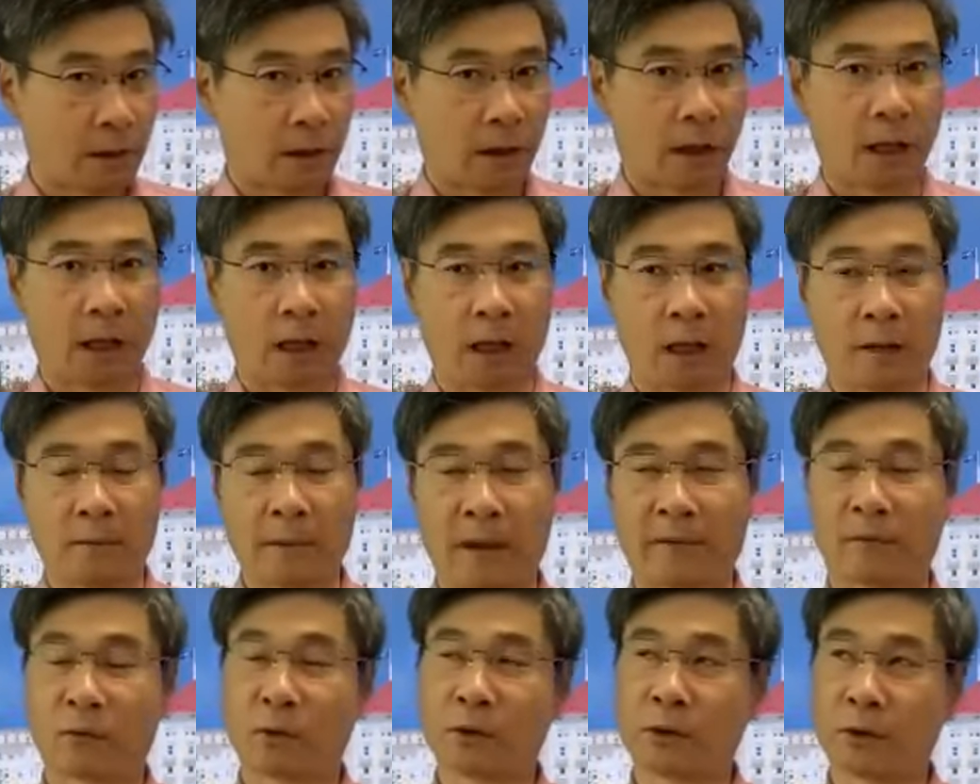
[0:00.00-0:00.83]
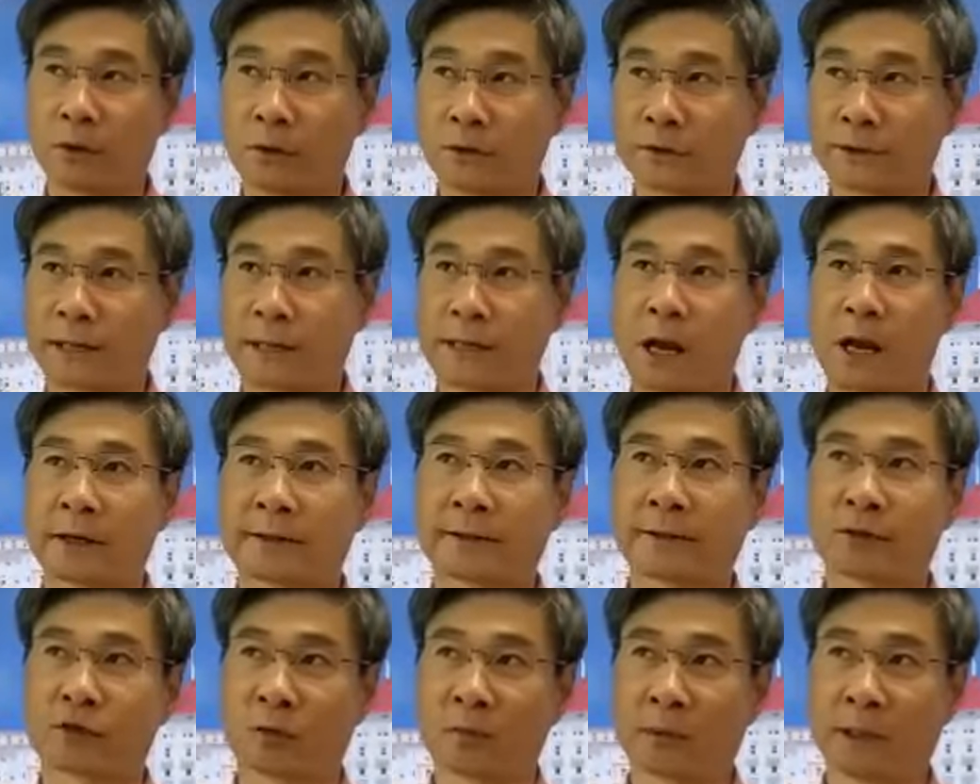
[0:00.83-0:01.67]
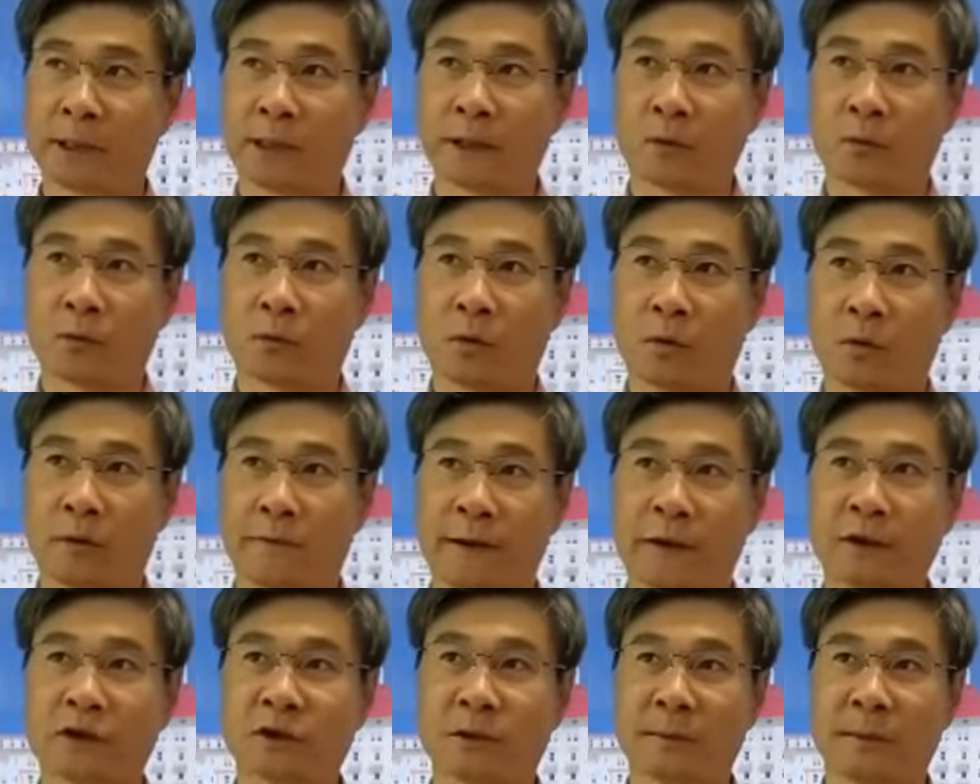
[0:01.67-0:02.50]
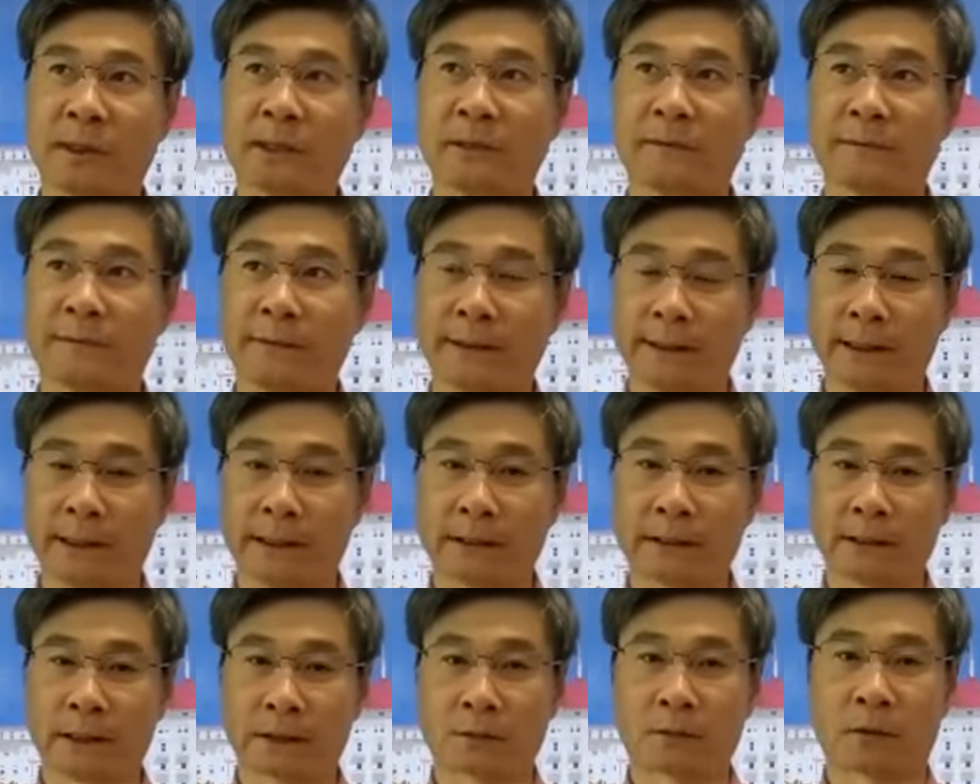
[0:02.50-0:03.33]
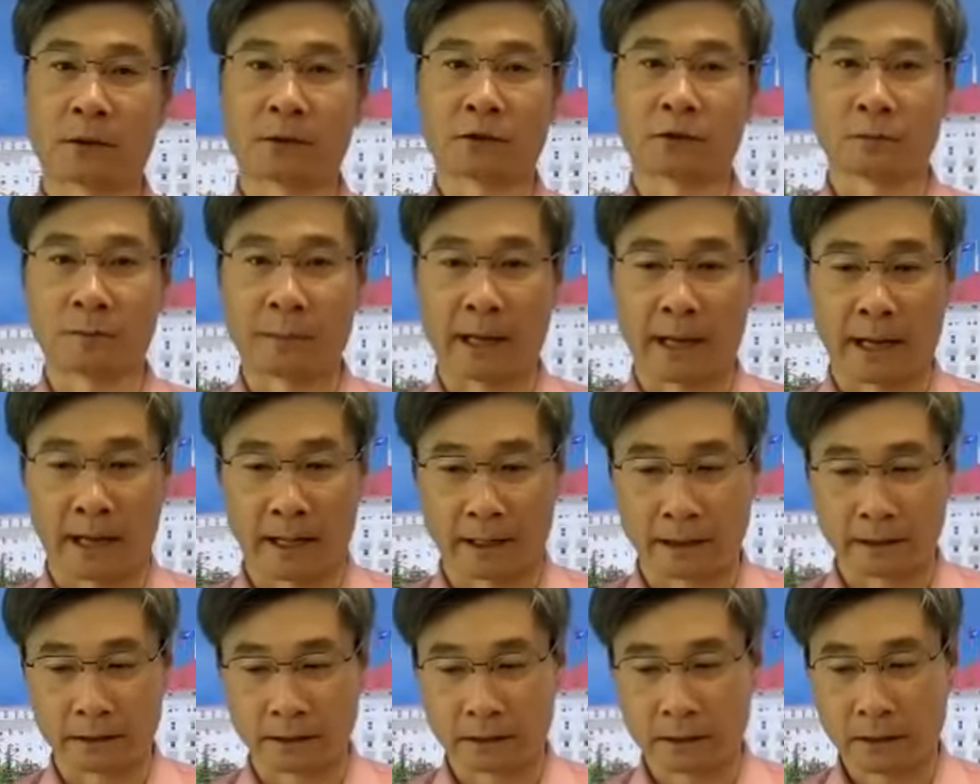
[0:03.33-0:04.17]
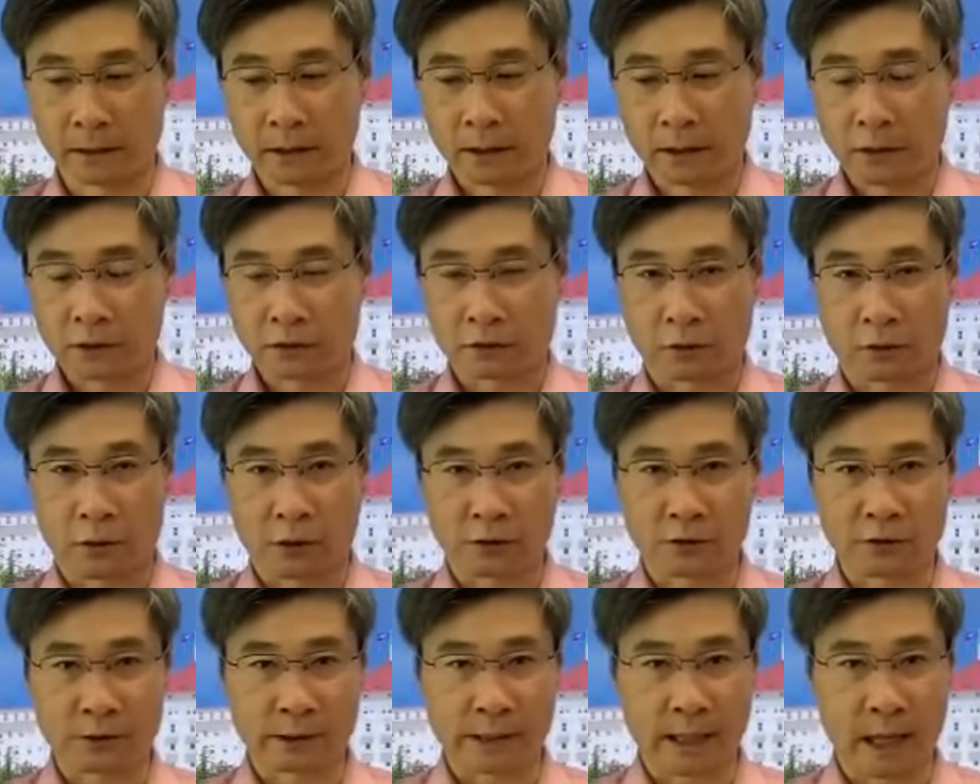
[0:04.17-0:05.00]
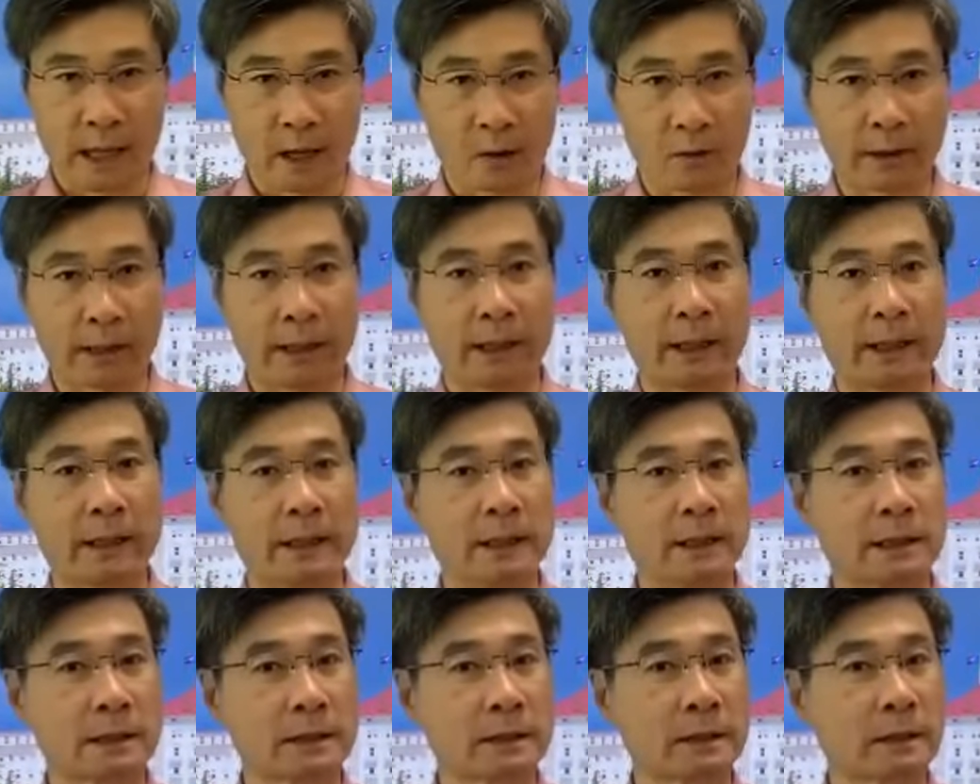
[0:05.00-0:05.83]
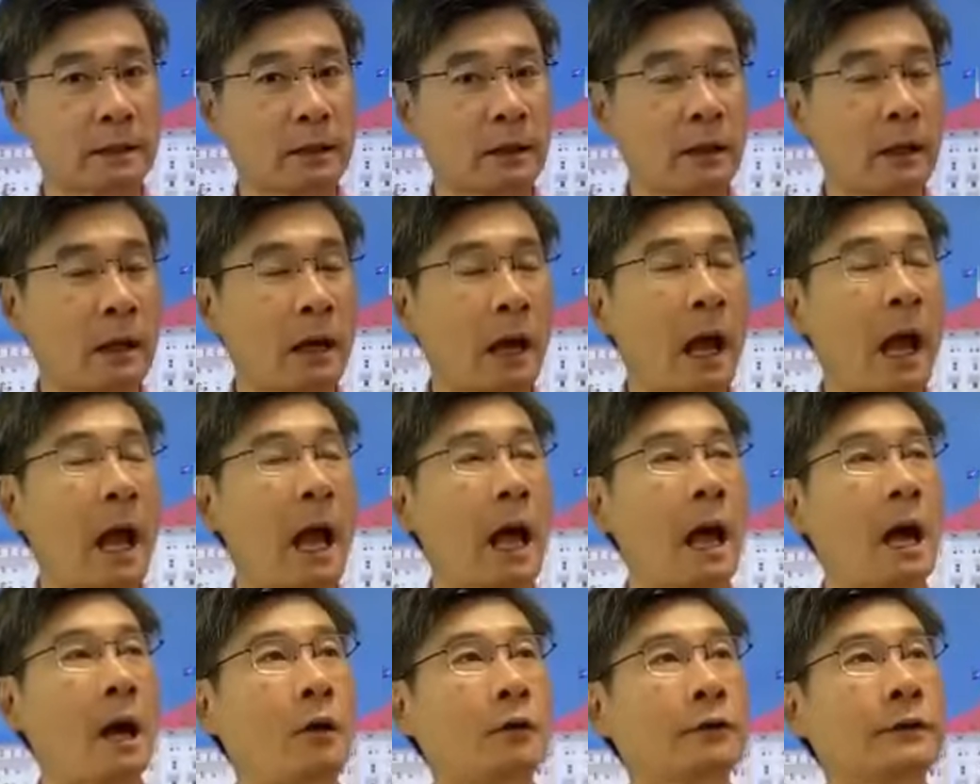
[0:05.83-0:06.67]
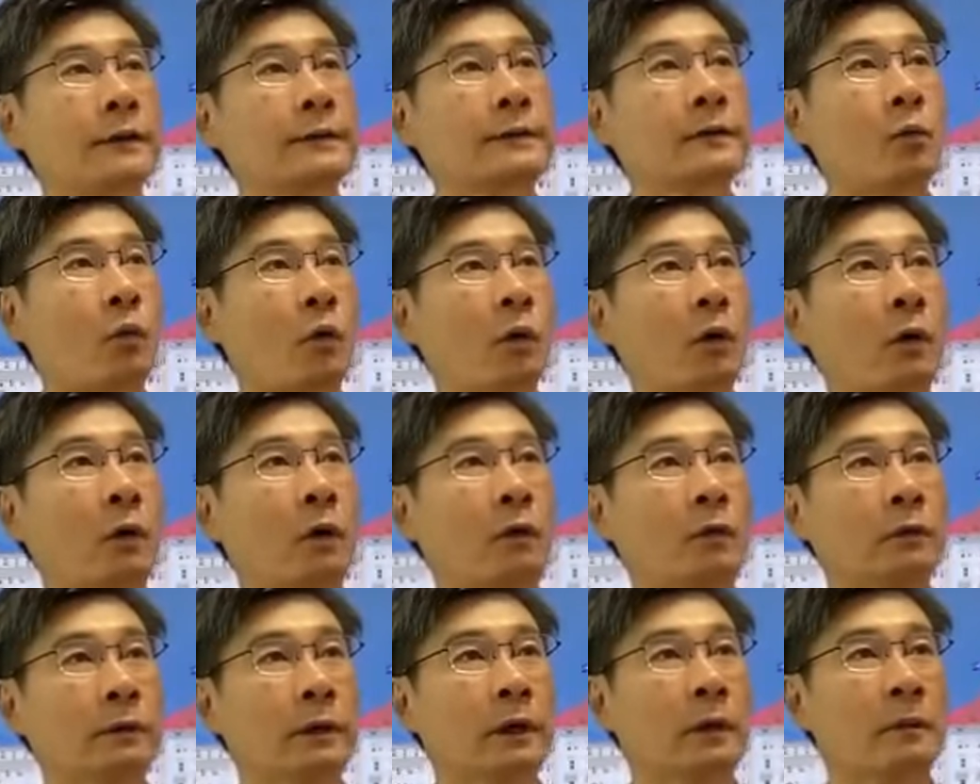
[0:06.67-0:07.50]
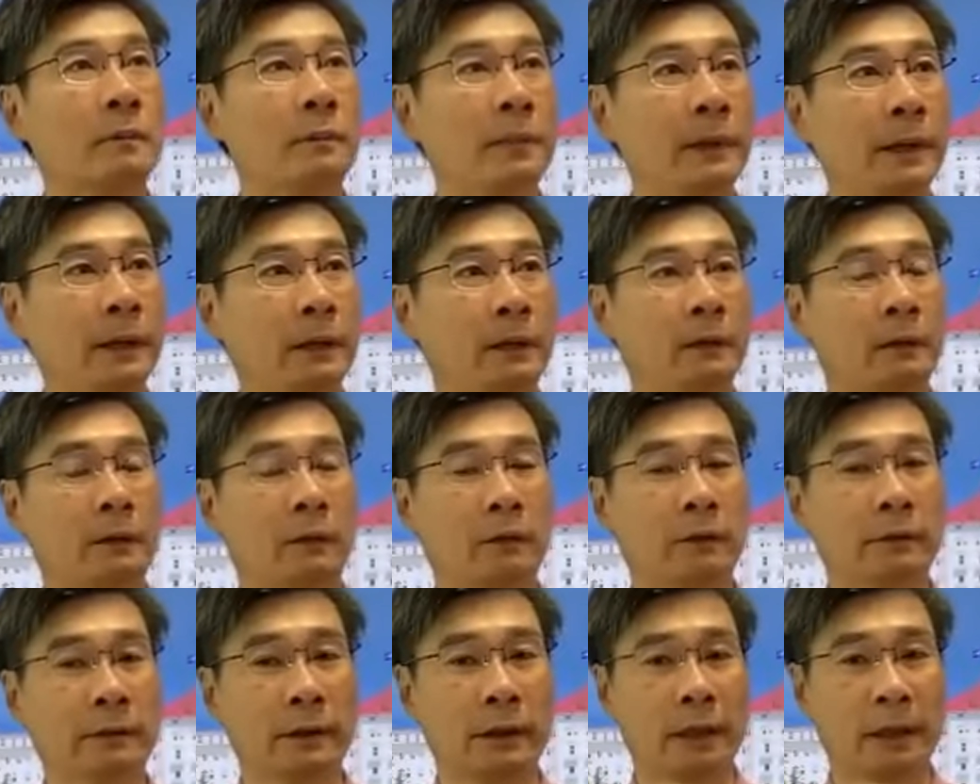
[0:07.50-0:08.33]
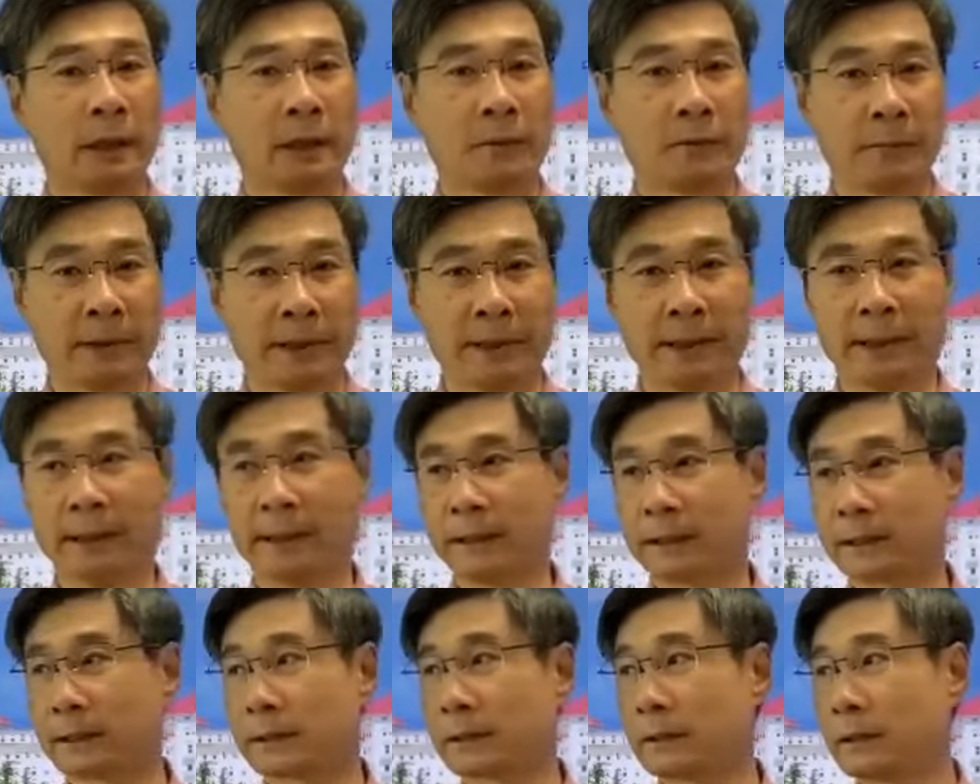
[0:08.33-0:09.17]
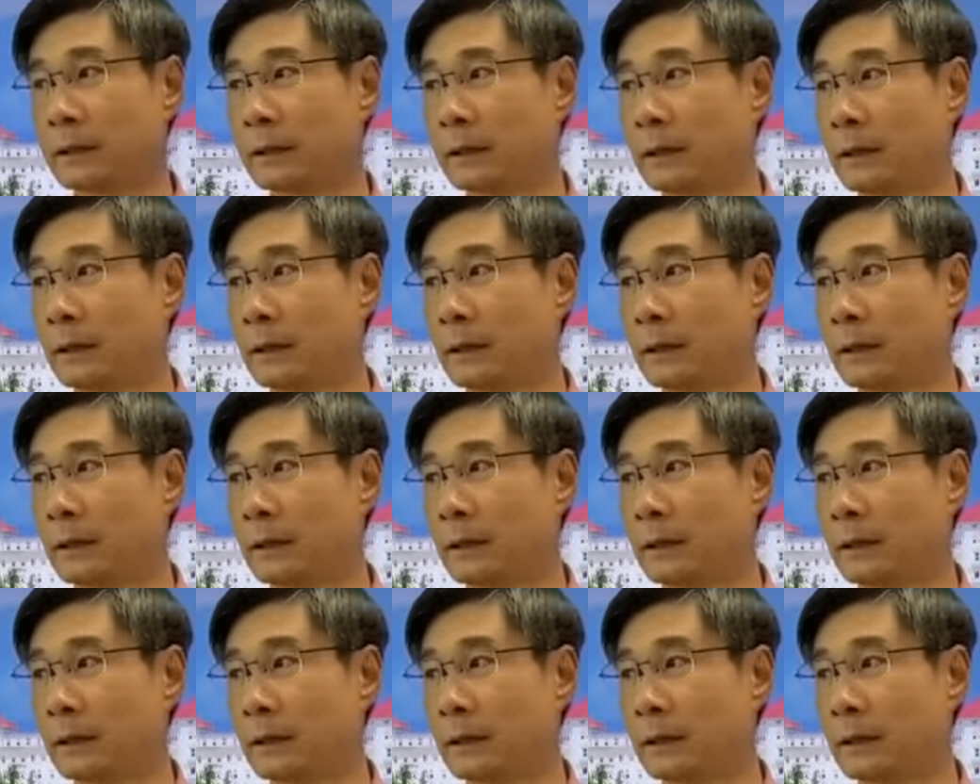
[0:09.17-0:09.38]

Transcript: Everyone knows that Nazi Germany will eventually be defeated, as well as Japan. So the question now is, how does the world build peace